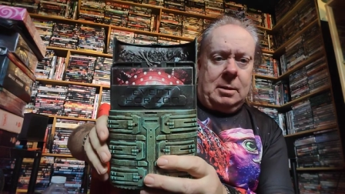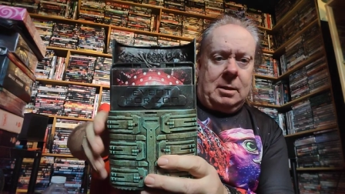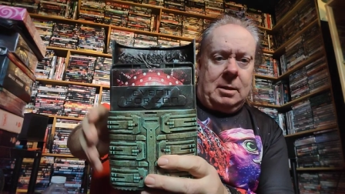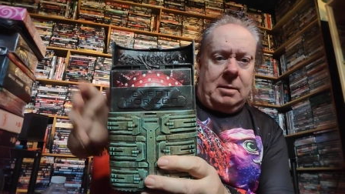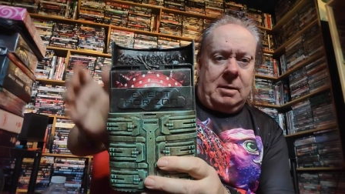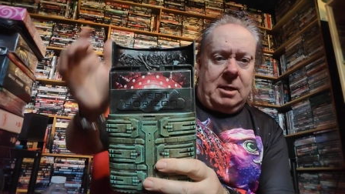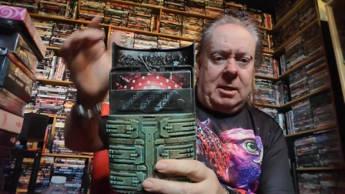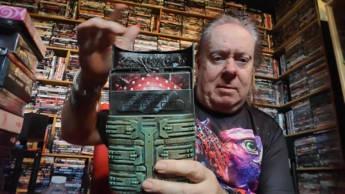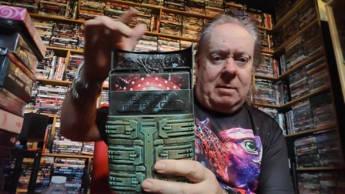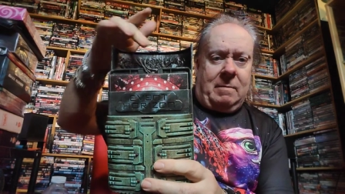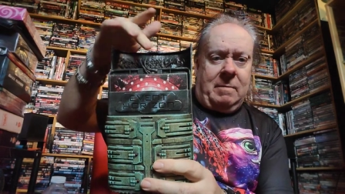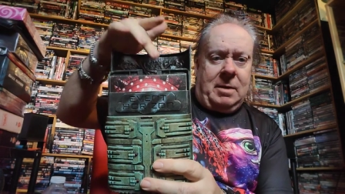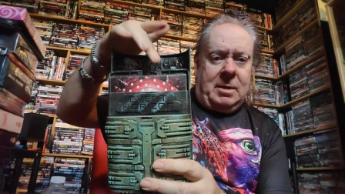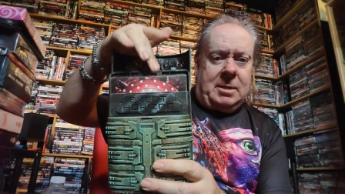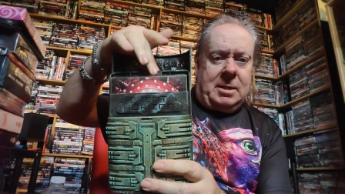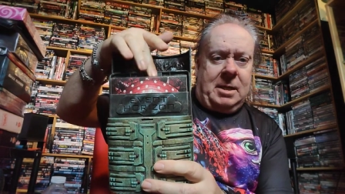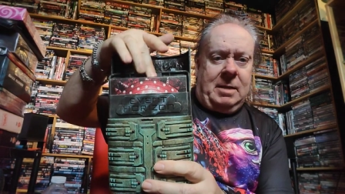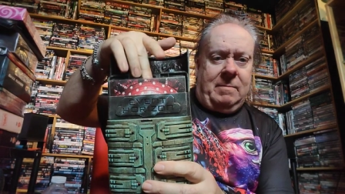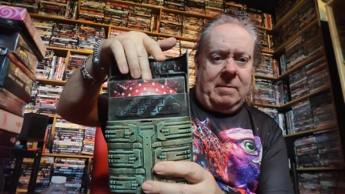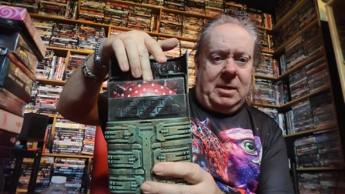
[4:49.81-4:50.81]
and then you have your
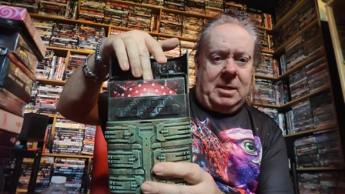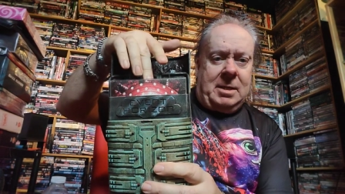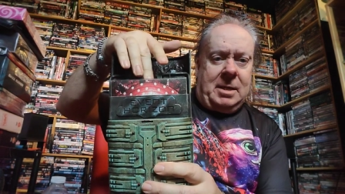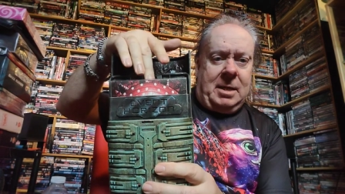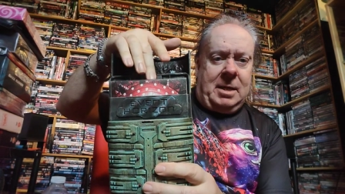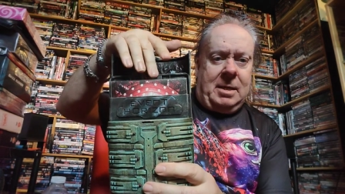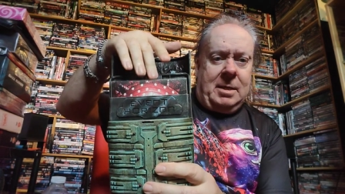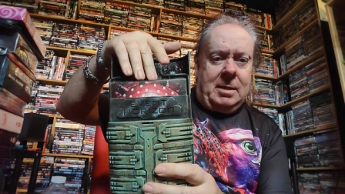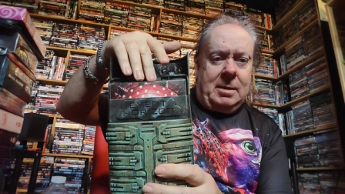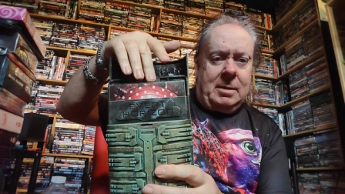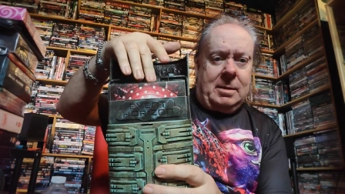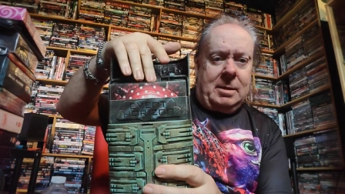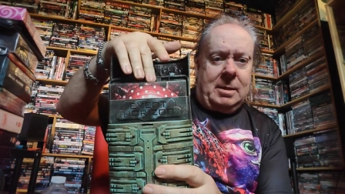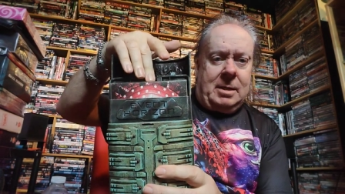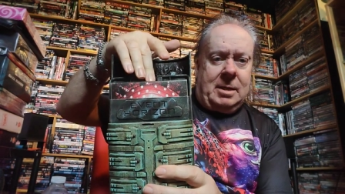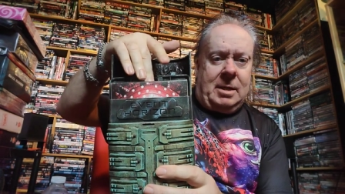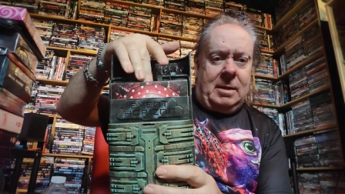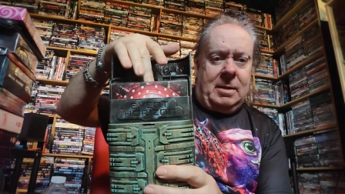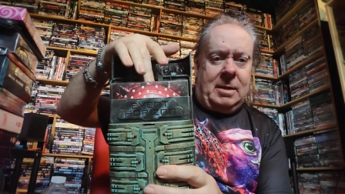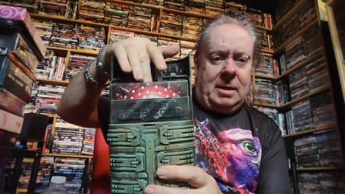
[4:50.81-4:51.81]
DVD
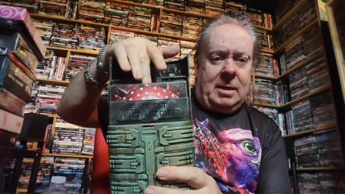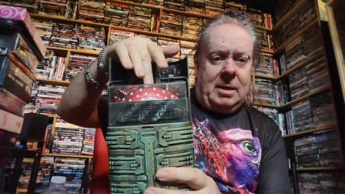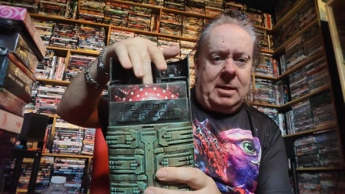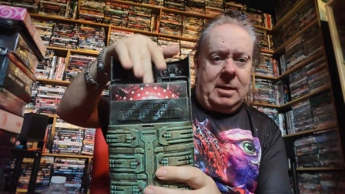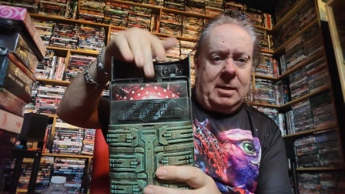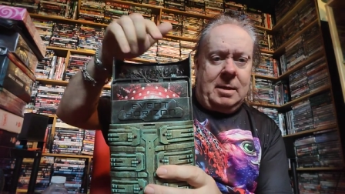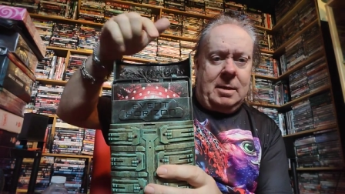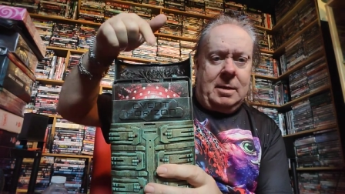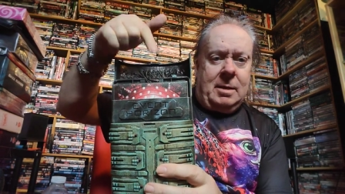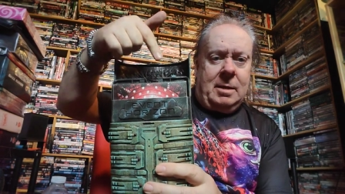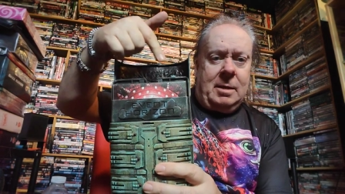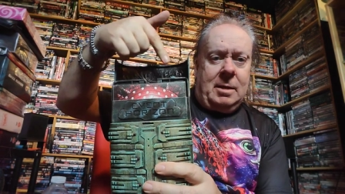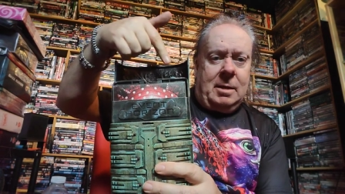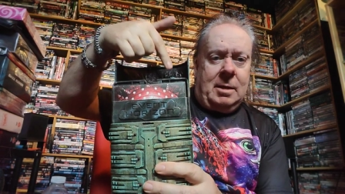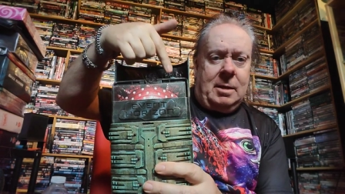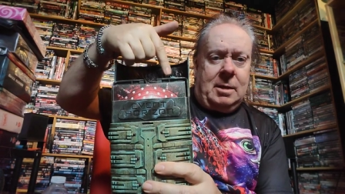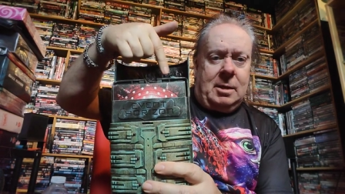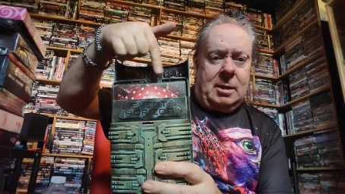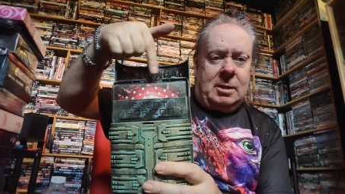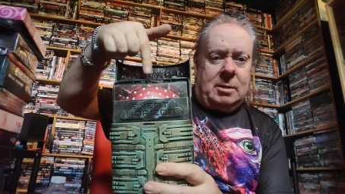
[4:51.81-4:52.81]
in there.
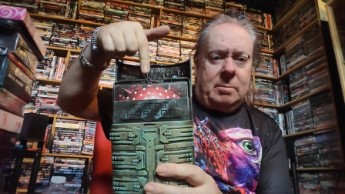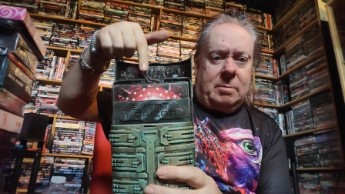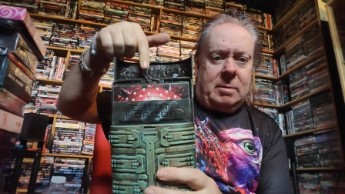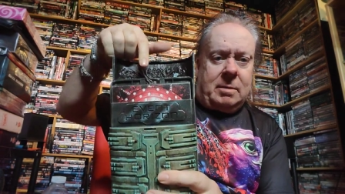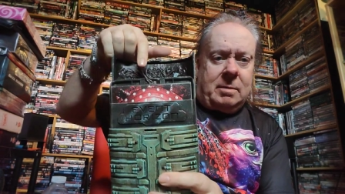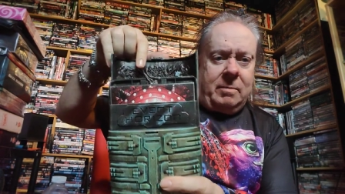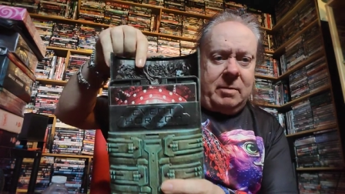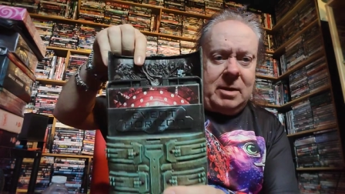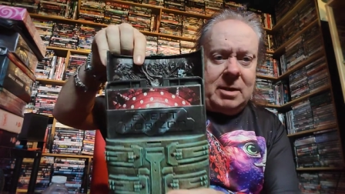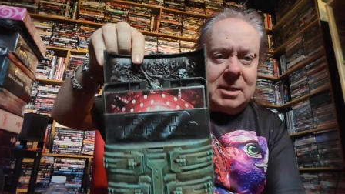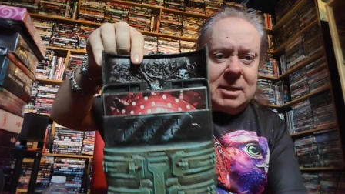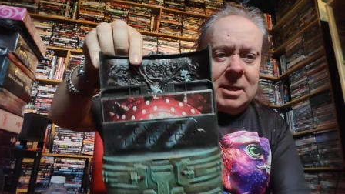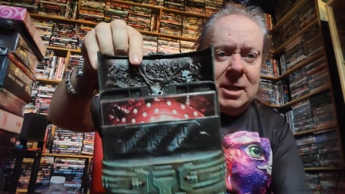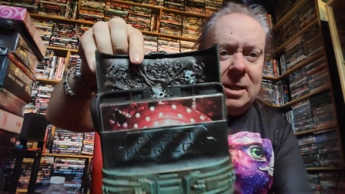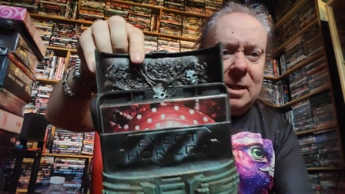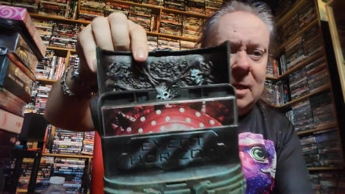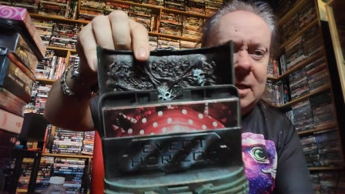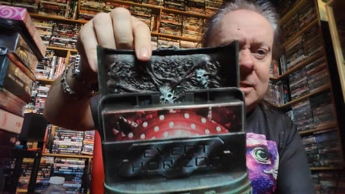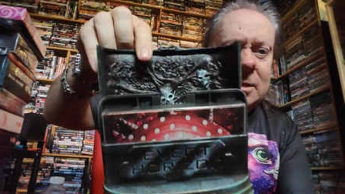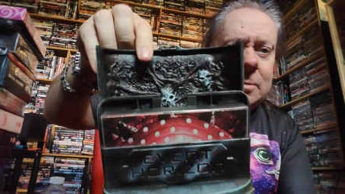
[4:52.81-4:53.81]
As you can see,
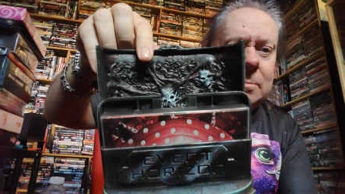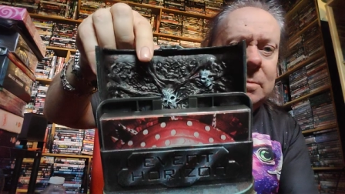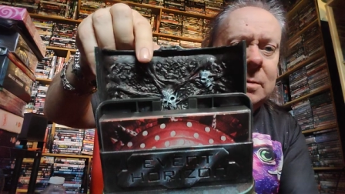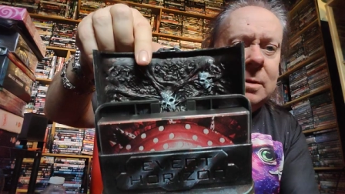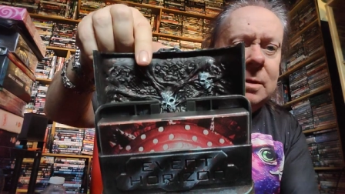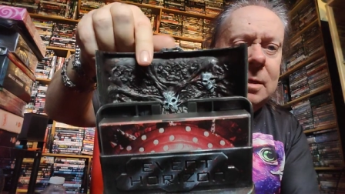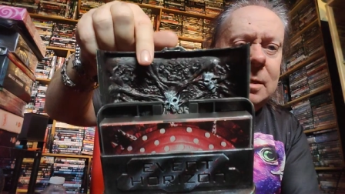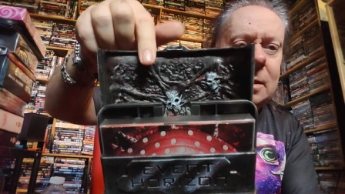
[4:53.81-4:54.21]
there's some